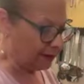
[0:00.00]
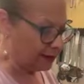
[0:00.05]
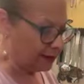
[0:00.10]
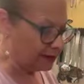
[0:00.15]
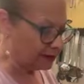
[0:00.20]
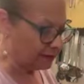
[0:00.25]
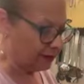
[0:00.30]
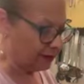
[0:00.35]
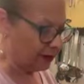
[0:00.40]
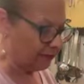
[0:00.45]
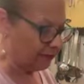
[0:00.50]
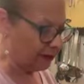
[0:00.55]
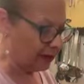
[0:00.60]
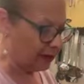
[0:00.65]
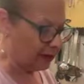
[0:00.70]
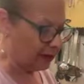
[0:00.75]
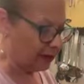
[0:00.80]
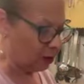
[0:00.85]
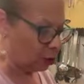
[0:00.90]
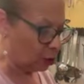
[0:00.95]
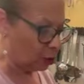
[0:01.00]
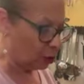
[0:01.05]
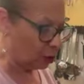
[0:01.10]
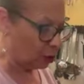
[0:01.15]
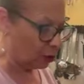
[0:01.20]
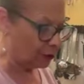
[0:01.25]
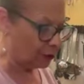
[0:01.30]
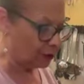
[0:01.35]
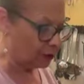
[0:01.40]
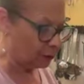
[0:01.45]
that is very
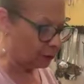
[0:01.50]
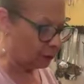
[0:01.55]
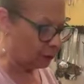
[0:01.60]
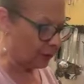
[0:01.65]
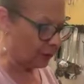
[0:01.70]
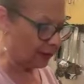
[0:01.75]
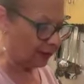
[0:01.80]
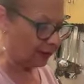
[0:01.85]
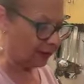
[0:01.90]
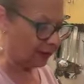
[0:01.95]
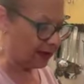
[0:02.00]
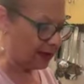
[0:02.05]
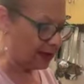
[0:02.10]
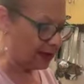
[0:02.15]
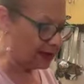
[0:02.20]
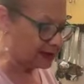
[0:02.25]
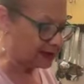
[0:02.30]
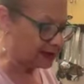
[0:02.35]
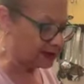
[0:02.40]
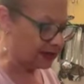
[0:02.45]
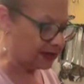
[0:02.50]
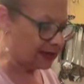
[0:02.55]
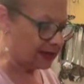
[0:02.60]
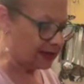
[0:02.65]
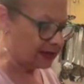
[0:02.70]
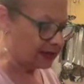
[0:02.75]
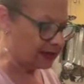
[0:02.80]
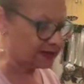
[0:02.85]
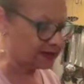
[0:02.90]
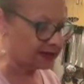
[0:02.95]
good with this,
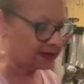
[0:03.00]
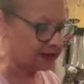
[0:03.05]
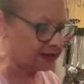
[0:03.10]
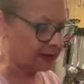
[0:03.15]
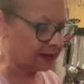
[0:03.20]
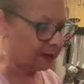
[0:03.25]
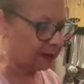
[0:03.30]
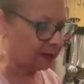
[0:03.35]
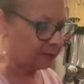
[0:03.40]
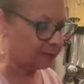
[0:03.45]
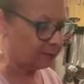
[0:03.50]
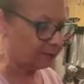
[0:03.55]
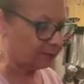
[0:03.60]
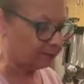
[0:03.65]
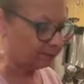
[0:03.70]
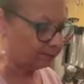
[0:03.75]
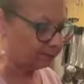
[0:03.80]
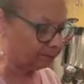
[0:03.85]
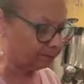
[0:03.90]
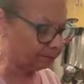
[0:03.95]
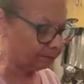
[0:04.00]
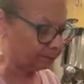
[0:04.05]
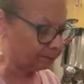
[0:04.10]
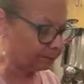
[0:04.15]
it's um,